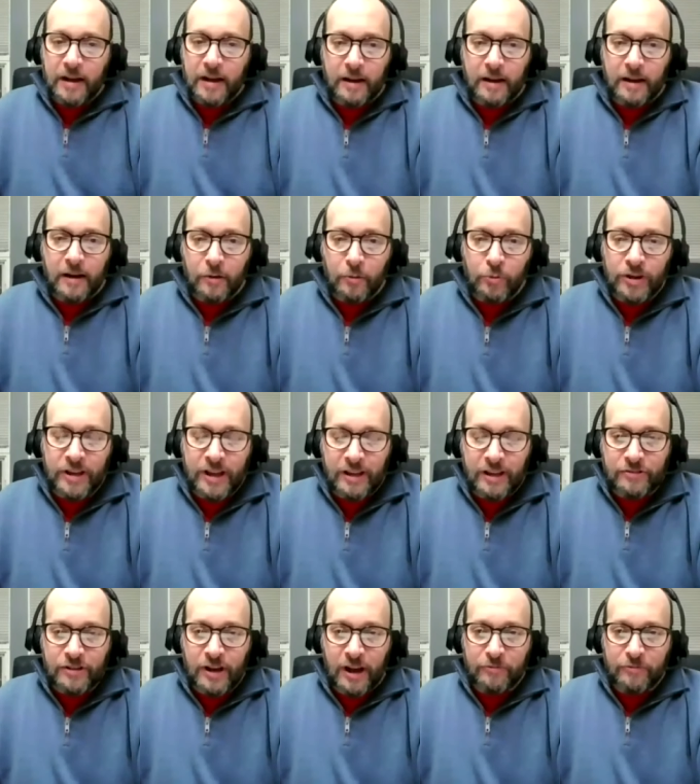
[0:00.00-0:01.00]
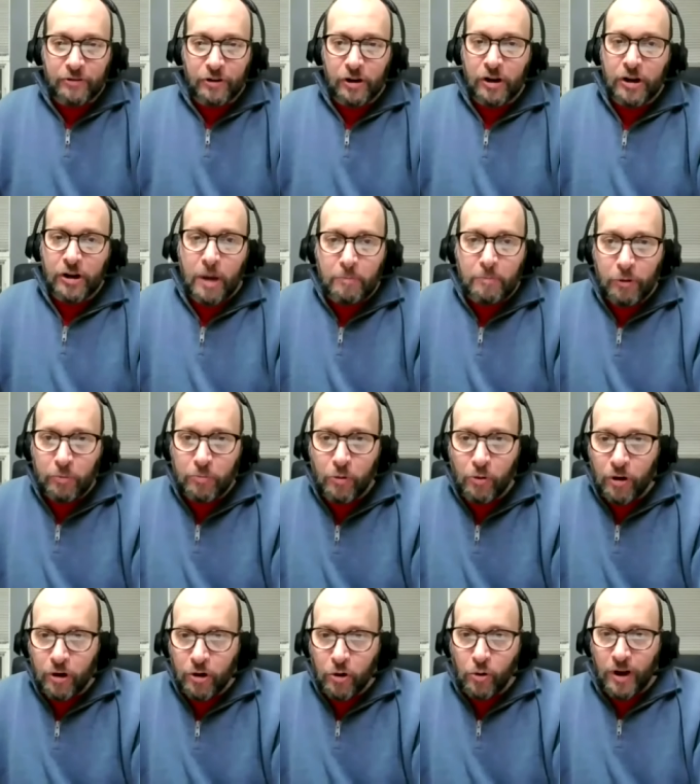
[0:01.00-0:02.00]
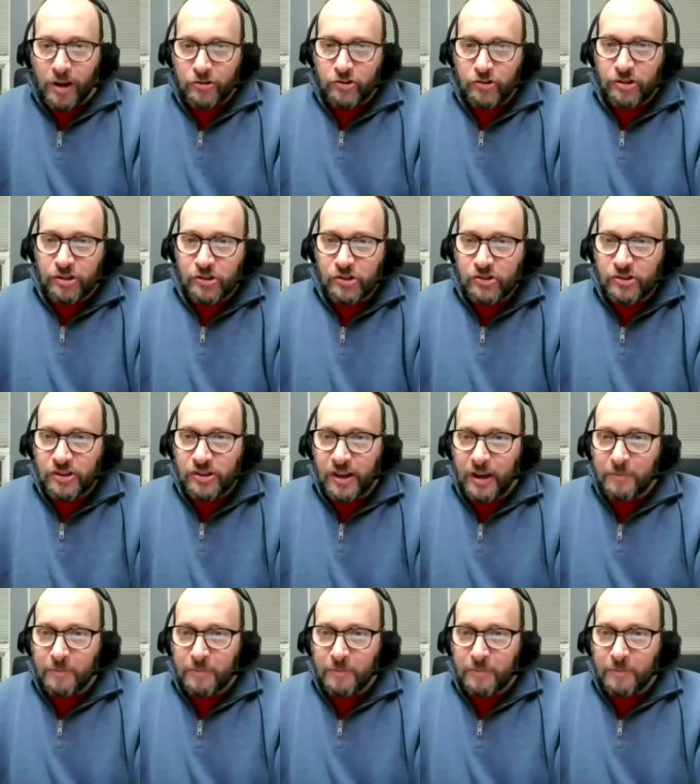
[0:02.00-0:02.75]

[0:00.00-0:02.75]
Uh, we have time for a couple more questions.